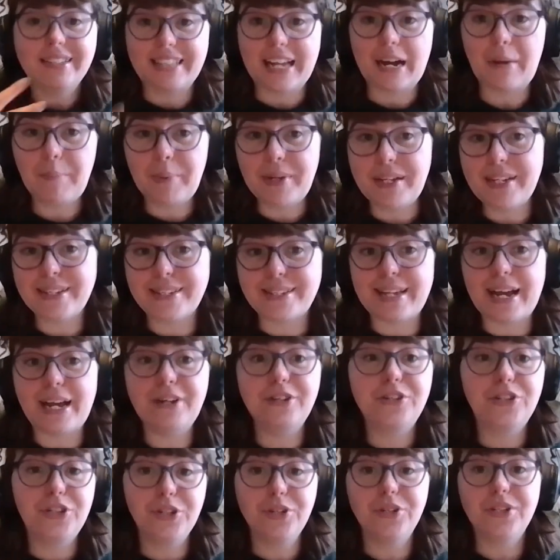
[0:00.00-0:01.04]
That being
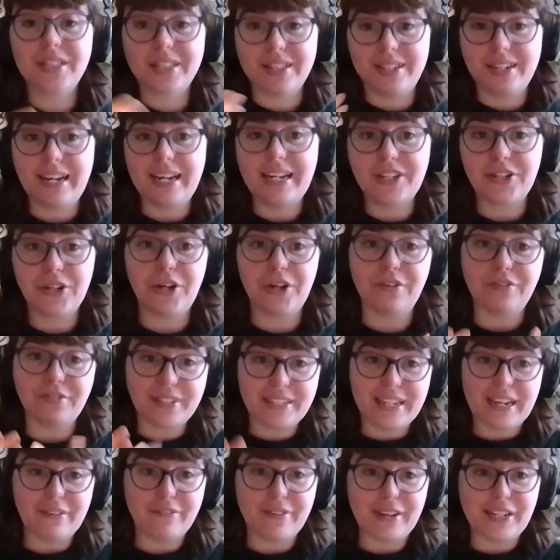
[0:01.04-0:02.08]
said, due to the nature of
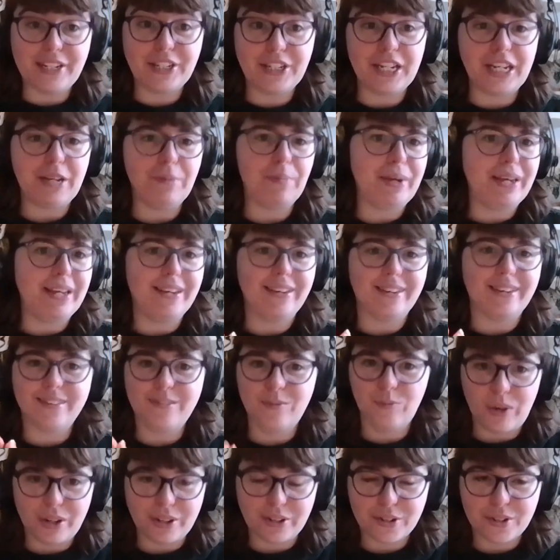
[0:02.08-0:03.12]
TFHE being
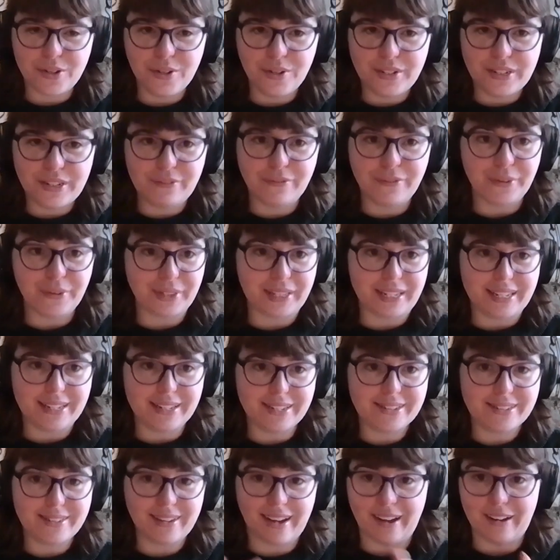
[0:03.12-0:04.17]
well suited for
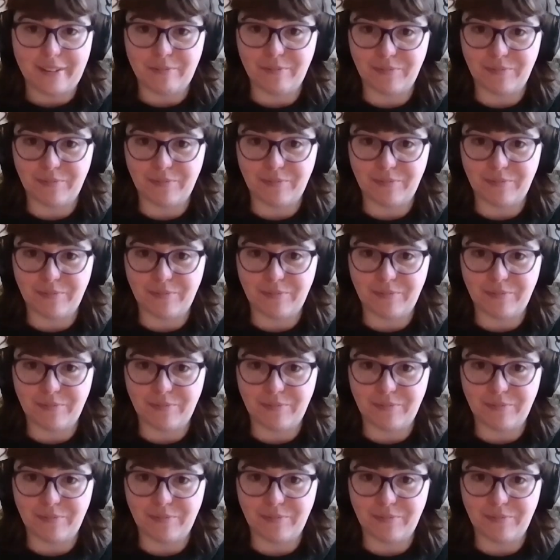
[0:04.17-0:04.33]
this